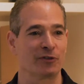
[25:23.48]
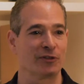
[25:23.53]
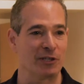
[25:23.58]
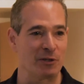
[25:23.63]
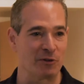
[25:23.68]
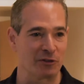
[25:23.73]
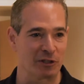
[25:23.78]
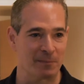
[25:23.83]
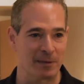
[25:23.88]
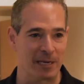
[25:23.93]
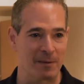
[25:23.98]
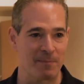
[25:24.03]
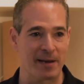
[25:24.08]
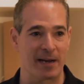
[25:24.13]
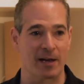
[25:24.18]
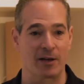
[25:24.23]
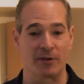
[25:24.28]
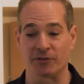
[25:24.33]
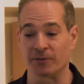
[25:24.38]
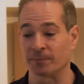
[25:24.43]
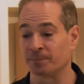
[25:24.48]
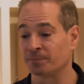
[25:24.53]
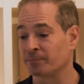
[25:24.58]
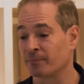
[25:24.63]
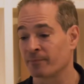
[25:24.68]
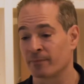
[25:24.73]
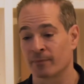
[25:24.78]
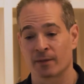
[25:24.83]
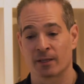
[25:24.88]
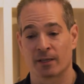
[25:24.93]
as it used to be because,
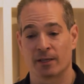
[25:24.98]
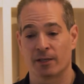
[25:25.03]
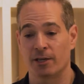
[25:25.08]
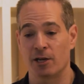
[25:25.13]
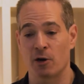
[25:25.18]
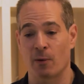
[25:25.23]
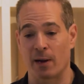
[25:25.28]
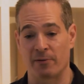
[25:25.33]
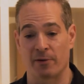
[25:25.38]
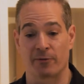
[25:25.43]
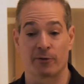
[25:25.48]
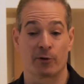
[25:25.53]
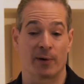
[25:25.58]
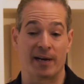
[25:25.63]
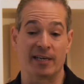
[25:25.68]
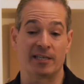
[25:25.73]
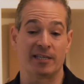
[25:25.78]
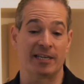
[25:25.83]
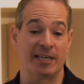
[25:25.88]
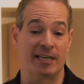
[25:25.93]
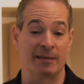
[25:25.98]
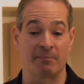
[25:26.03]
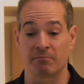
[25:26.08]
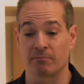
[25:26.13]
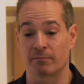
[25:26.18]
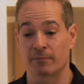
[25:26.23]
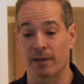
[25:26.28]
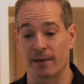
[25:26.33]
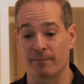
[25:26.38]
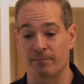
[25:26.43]
you know, we have a great
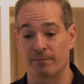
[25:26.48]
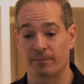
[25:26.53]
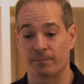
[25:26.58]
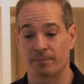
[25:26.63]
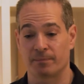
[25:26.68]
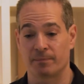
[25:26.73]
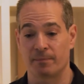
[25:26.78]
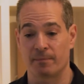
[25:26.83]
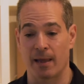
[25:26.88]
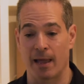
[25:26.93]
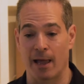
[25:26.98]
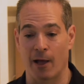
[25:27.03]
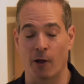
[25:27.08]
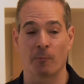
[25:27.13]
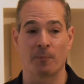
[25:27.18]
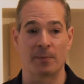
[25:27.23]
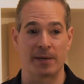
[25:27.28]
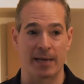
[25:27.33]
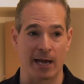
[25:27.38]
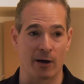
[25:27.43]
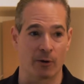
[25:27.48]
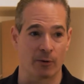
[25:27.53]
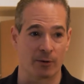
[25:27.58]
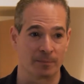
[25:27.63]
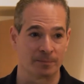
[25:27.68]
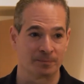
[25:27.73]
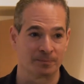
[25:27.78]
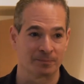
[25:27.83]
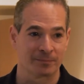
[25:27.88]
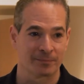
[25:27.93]
team that helped me
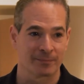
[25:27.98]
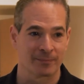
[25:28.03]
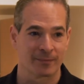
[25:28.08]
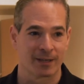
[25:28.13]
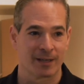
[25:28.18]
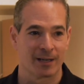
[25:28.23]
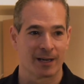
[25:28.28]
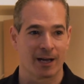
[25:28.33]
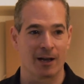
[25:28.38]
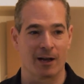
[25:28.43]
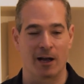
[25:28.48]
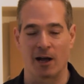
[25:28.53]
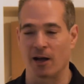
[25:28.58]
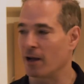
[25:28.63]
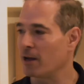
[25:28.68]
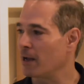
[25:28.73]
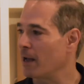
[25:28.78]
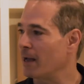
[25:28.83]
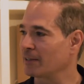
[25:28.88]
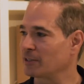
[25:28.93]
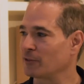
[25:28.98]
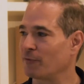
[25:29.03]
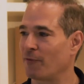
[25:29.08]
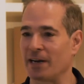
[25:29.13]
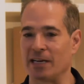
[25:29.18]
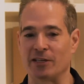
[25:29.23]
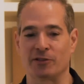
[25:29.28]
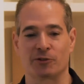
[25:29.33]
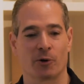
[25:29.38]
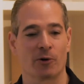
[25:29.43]
out. I guess a
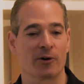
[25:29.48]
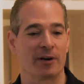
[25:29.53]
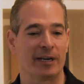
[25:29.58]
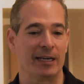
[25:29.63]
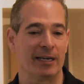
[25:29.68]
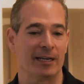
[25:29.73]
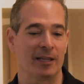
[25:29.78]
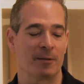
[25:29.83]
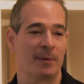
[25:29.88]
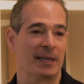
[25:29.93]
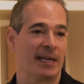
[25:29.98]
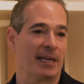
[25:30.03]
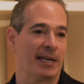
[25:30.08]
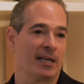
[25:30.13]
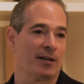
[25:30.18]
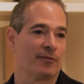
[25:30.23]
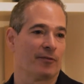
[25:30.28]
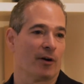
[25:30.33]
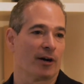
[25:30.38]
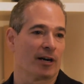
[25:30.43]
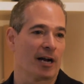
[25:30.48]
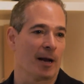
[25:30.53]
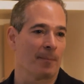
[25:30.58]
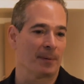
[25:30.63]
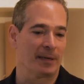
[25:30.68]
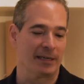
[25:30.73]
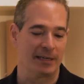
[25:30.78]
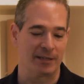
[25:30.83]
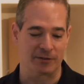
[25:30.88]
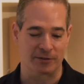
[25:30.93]
funny story, in the beginning of our
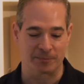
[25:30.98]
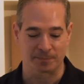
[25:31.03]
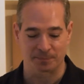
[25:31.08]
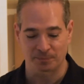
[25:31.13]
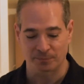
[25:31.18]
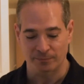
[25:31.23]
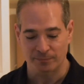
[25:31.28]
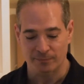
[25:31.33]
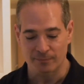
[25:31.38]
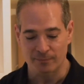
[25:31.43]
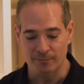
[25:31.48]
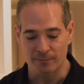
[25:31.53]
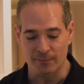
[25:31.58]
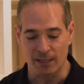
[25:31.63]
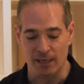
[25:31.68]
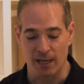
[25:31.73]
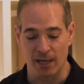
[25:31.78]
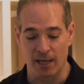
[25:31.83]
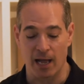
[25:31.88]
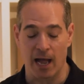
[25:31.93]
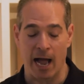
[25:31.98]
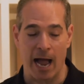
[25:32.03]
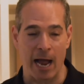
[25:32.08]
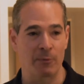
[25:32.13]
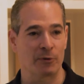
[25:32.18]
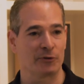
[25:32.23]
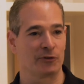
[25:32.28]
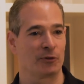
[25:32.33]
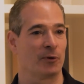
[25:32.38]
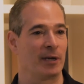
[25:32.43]
companies, I
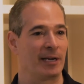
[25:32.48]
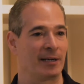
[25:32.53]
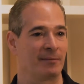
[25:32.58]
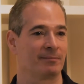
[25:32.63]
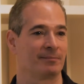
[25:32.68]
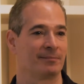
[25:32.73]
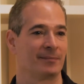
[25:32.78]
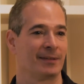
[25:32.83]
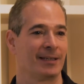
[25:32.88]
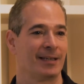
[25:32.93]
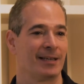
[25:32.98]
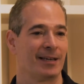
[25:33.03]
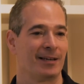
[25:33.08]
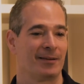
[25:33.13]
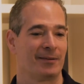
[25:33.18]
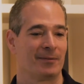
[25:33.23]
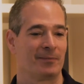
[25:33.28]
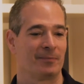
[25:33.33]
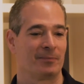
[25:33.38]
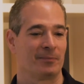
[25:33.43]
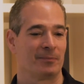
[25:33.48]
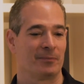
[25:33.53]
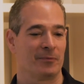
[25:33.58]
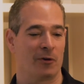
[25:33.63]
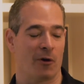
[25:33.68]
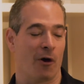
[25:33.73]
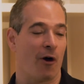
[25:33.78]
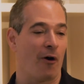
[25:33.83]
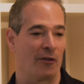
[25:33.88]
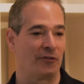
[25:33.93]
was doing
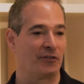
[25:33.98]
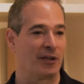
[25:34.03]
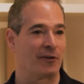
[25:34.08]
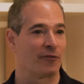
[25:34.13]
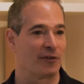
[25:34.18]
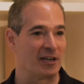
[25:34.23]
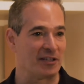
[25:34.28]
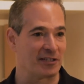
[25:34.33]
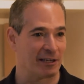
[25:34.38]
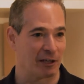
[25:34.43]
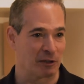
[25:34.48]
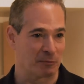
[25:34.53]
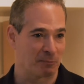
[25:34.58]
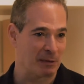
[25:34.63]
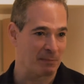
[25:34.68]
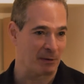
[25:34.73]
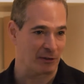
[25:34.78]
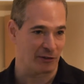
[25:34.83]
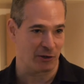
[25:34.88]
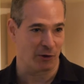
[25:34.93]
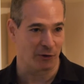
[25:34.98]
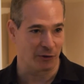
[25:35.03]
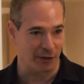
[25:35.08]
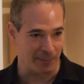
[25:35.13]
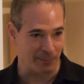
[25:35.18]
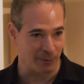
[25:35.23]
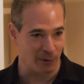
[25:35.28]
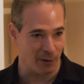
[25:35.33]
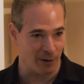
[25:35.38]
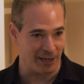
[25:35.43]
all the stuff for eSkill. I was pretty much the only
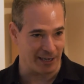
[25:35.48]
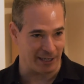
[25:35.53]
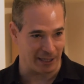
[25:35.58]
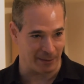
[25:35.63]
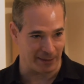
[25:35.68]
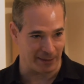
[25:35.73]
employee in the